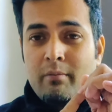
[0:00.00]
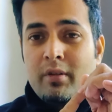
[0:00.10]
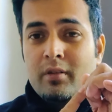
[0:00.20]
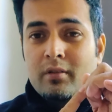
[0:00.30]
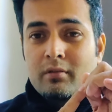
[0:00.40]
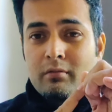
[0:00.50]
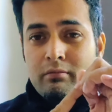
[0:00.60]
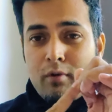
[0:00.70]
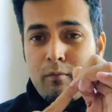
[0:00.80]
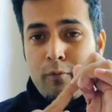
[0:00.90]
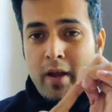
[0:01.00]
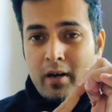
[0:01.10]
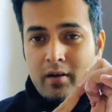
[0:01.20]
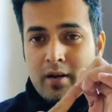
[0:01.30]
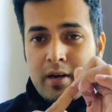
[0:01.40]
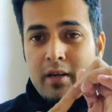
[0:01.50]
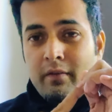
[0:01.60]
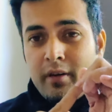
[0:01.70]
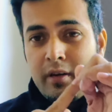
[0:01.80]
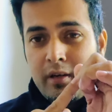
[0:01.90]
means from where
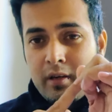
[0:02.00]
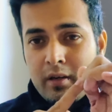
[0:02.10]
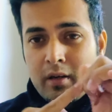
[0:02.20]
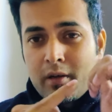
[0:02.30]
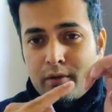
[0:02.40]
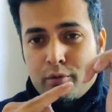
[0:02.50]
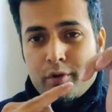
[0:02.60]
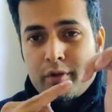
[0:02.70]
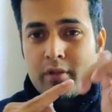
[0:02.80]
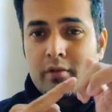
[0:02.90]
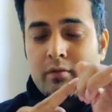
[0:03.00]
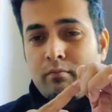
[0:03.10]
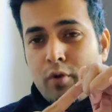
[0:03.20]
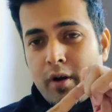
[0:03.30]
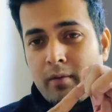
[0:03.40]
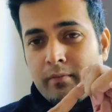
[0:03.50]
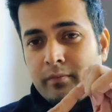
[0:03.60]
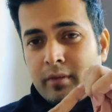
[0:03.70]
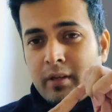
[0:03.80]
connectivity sources, modem.